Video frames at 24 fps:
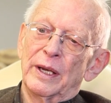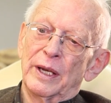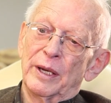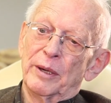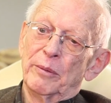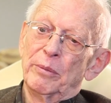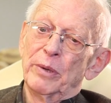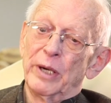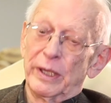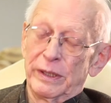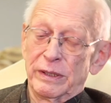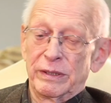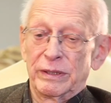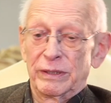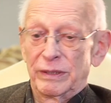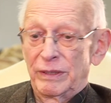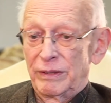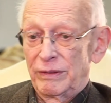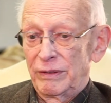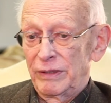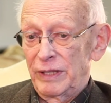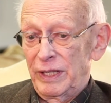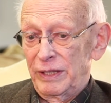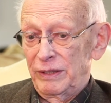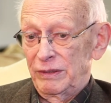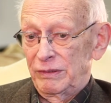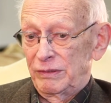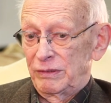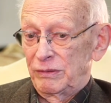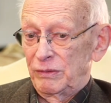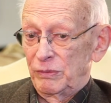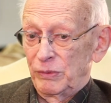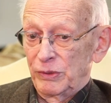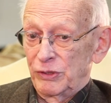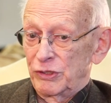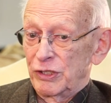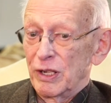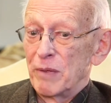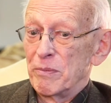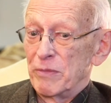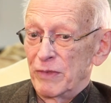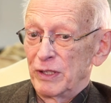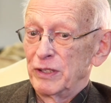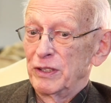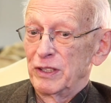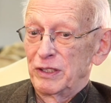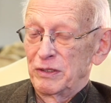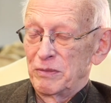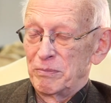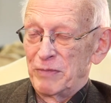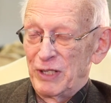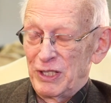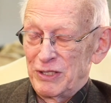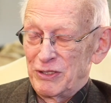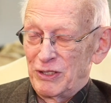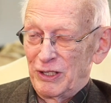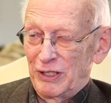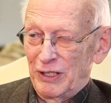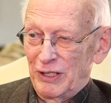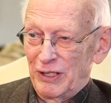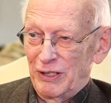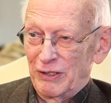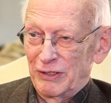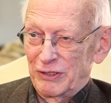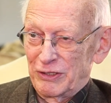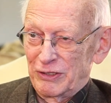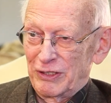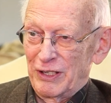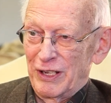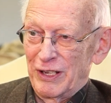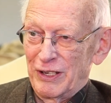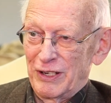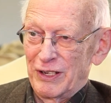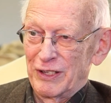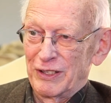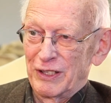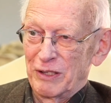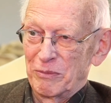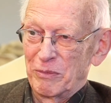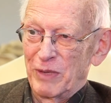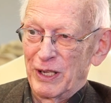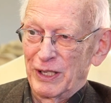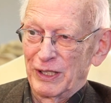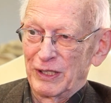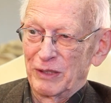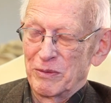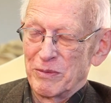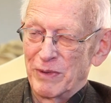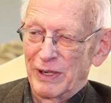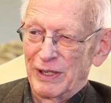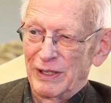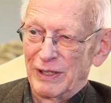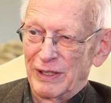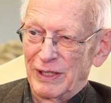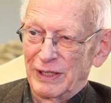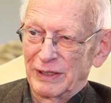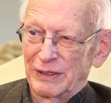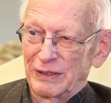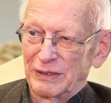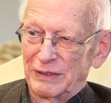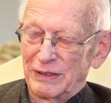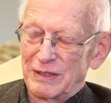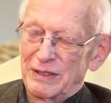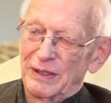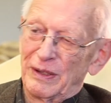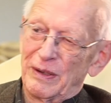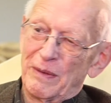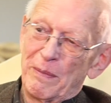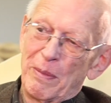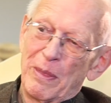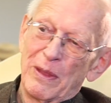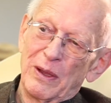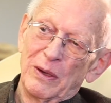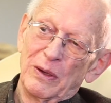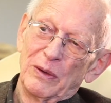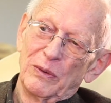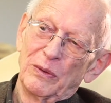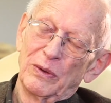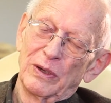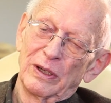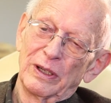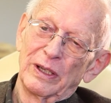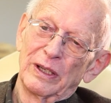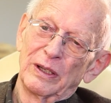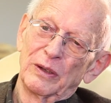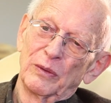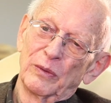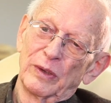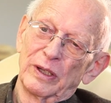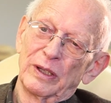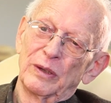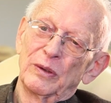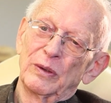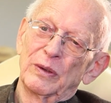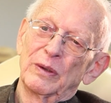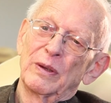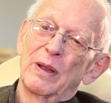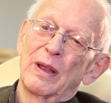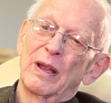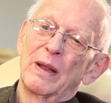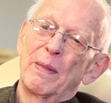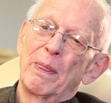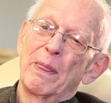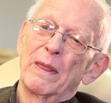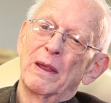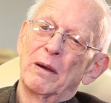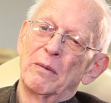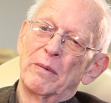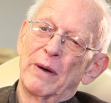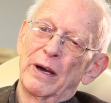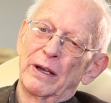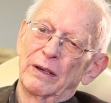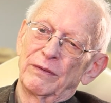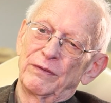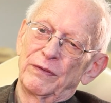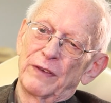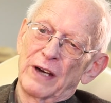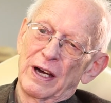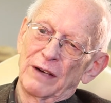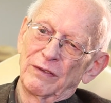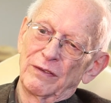But that was something that made the hair stand on the back of my neck. Yeah. Well, anyway, about five